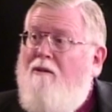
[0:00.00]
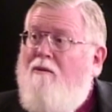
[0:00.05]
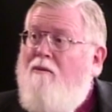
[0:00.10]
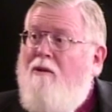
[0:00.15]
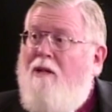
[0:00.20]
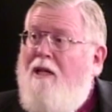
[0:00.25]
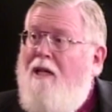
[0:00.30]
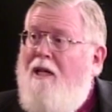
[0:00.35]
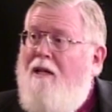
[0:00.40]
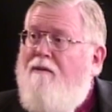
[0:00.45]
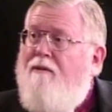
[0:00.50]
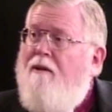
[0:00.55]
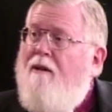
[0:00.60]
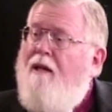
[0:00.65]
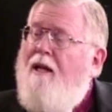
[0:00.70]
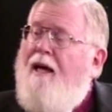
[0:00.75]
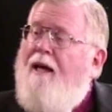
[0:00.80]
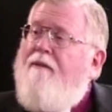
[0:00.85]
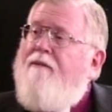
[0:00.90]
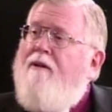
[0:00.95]
you need for the
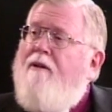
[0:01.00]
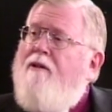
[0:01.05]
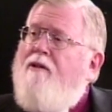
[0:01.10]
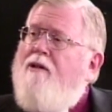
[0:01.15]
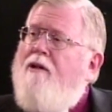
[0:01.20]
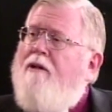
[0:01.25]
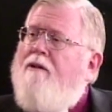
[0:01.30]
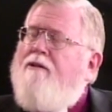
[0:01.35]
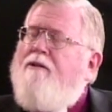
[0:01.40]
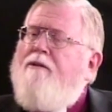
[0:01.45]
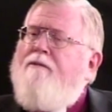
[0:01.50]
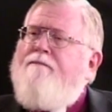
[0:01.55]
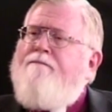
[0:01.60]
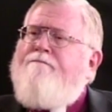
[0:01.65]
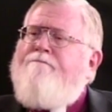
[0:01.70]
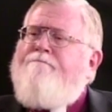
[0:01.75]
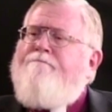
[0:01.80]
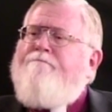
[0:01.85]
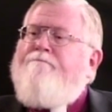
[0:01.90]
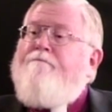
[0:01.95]
life of the church.
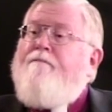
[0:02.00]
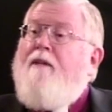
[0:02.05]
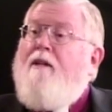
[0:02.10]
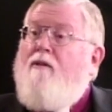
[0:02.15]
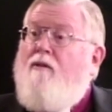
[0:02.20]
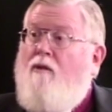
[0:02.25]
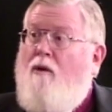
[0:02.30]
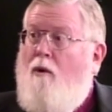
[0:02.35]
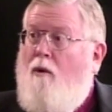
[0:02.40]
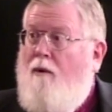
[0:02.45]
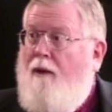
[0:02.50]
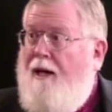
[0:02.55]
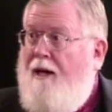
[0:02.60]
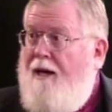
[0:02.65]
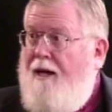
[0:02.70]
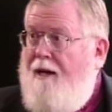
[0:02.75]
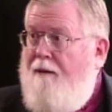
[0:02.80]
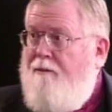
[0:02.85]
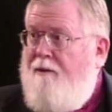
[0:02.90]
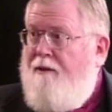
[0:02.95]
So that
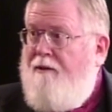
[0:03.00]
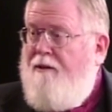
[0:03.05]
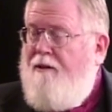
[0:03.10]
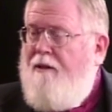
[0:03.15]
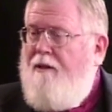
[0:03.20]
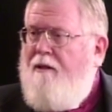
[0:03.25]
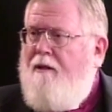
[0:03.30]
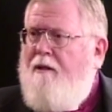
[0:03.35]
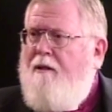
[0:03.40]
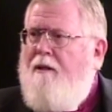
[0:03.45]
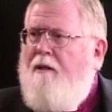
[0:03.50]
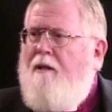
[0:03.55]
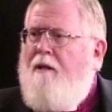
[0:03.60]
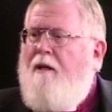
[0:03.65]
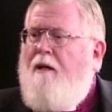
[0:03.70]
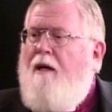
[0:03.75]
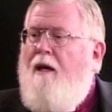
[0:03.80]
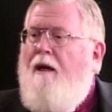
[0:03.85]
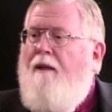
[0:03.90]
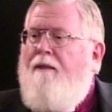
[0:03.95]
happened.
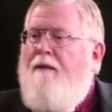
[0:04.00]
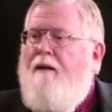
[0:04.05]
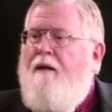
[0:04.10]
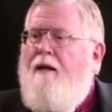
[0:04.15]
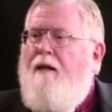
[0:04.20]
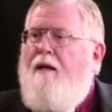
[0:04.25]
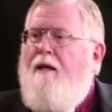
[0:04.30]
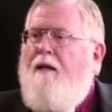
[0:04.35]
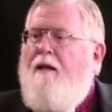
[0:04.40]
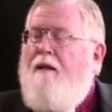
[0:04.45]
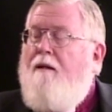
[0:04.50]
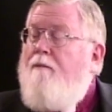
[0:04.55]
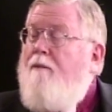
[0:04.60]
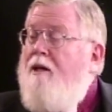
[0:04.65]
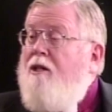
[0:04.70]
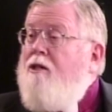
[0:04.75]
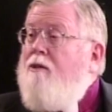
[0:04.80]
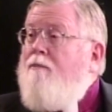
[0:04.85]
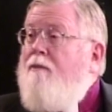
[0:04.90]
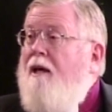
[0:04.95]
And the
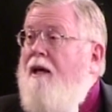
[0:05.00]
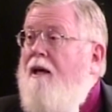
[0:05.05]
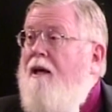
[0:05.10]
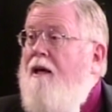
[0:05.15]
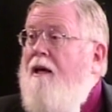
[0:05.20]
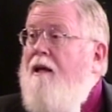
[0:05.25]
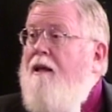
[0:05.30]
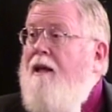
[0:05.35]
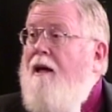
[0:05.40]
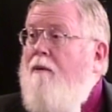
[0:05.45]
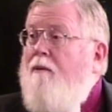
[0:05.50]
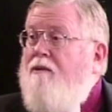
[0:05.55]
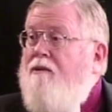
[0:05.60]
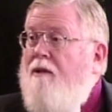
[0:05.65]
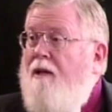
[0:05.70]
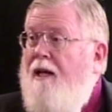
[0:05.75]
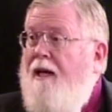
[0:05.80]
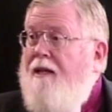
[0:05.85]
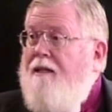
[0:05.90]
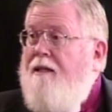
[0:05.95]
bishop that was
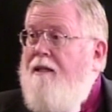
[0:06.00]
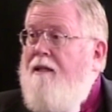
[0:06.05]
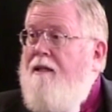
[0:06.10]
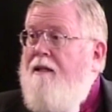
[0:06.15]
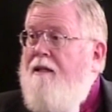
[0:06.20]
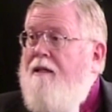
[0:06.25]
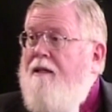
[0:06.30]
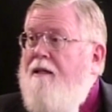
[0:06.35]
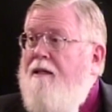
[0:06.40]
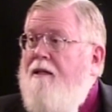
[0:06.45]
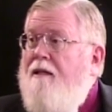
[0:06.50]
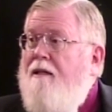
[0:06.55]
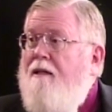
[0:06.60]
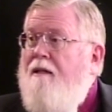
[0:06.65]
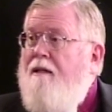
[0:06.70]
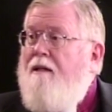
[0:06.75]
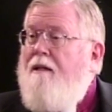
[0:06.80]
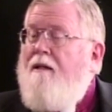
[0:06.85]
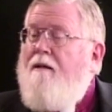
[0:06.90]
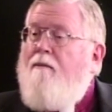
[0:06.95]
elected
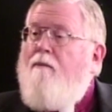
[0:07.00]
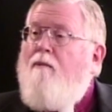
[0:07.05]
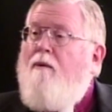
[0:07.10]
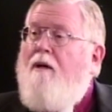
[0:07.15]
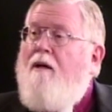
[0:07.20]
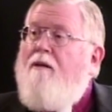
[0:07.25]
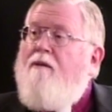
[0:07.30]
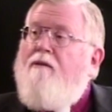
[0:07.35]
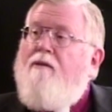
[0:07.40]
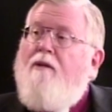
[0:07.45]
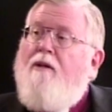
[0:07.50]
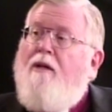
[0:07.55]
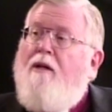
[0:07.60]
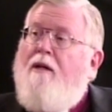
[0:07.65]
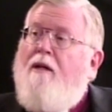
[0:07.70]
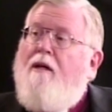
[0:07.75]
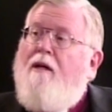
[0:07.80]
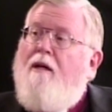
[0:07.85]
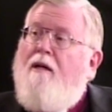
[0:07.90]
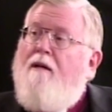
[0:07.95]
was
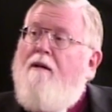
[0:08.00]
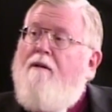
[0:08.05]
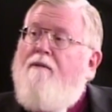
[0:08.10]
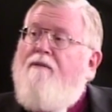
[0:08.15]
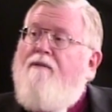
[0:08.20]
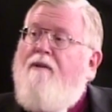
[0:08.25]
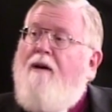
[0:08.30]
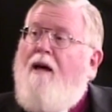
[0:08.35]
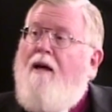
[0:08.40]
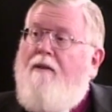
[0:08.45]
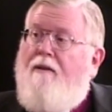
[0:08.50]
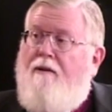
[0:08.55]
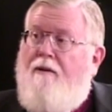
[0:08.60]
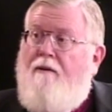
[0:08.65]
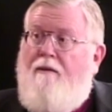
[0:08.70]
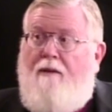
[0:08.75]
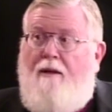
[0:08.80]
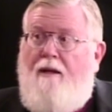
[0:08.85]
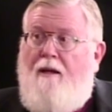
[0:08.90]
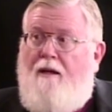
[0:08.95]
Father
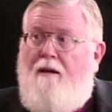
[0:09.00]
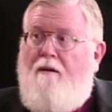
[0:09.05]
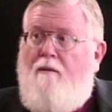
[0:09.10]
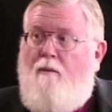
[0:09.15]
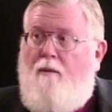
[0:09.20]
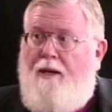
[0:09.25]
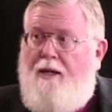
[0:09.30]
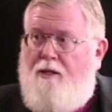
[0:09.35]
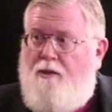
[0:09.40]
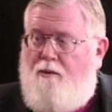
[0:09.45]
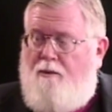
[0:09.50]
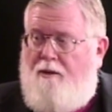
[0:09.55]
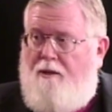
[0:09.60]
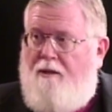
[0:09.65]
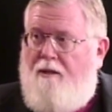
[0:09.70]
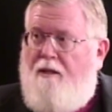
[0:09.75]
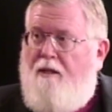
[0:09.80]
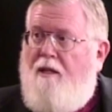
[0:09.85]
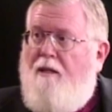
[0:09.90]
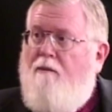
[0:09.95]
then
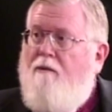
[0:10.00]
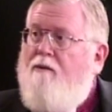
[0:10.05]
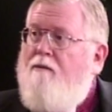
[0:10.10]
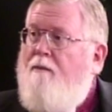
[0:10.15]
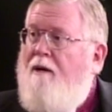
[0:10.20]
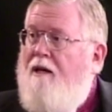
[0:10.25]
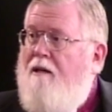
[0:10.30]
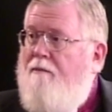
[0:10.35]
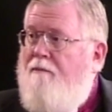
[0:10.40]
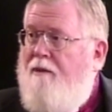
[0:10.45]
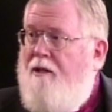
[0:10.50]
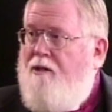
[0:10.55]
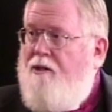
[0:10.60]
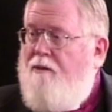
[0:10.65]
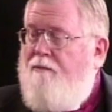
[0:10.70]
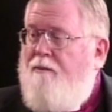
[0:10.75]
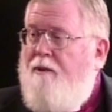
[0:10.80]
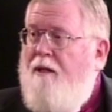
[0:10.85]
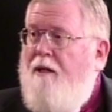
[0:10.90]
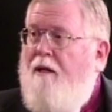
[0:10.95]
Wedgwood, and he was made a
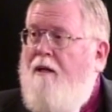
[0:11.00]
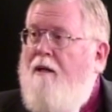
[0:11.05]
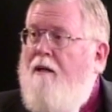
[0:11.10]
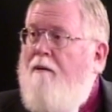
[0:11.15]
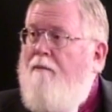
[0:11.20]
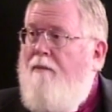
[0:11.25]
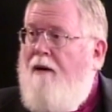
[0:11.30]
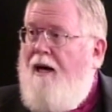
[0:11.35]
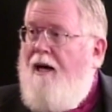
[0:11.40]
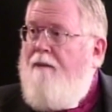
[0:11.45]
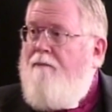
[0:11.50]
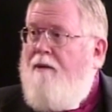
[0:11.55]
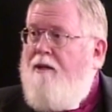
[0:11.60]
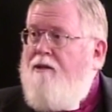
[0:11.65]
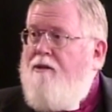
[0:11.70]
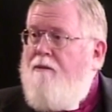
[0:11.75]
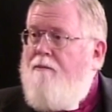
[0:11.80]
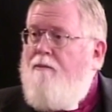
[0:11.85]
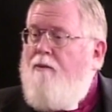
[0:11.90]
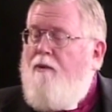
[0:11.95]
bishop by
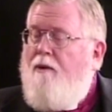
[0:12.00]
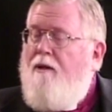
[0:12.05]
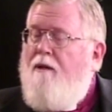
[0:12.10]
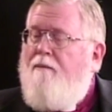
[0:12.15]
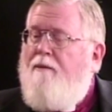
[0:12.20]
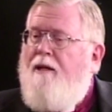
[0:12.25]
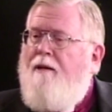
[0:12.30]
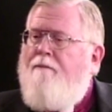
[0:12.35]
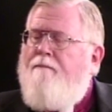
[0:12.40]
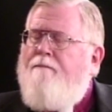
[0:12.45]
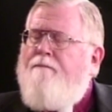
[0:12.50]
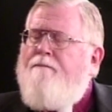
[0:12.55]
Bishop Willoughby.